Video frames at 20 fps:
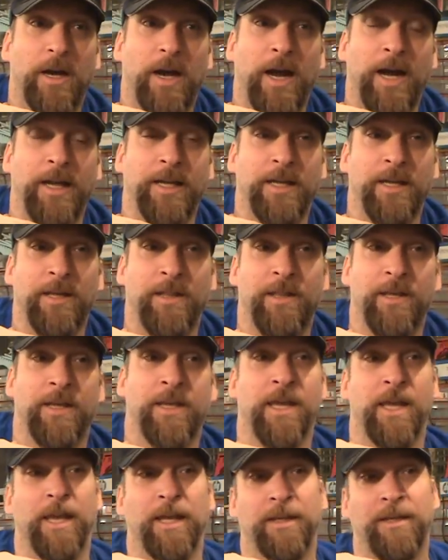i.e. they
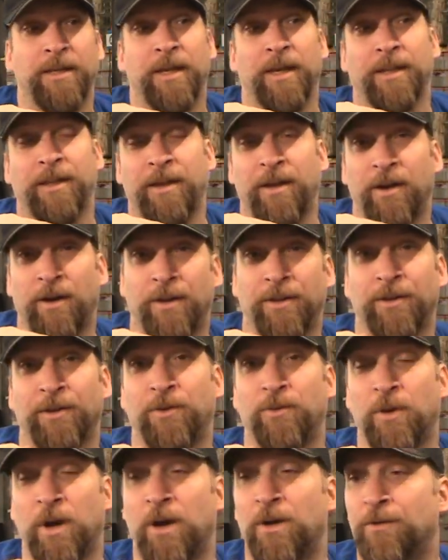can't get here on the
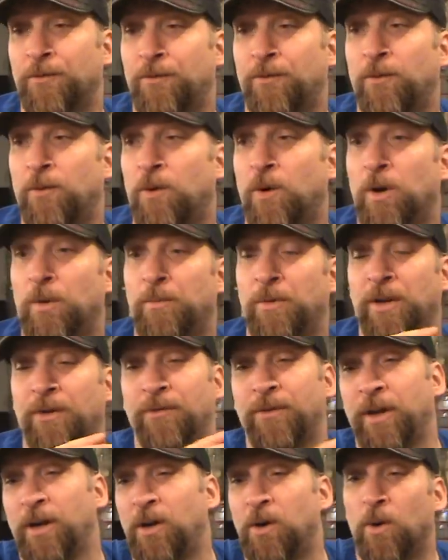ground floor, but if
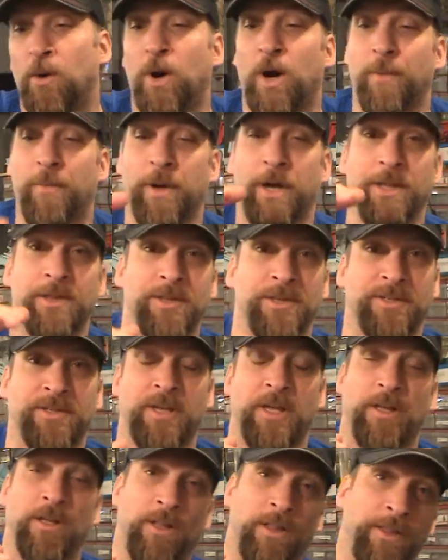they go up on this
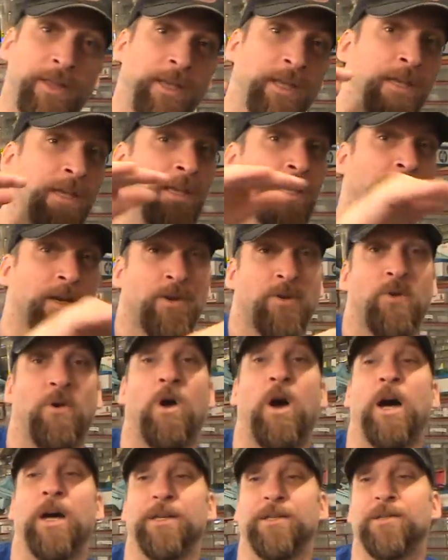hill they can get
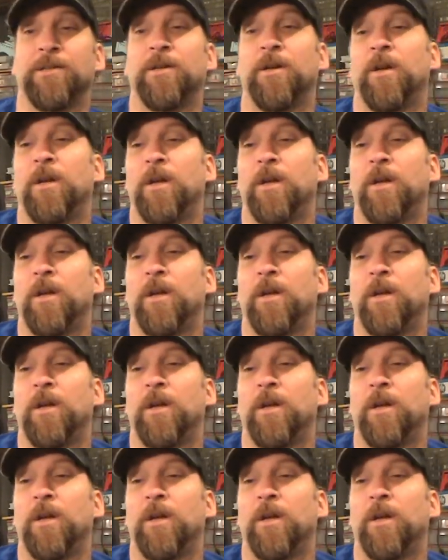across.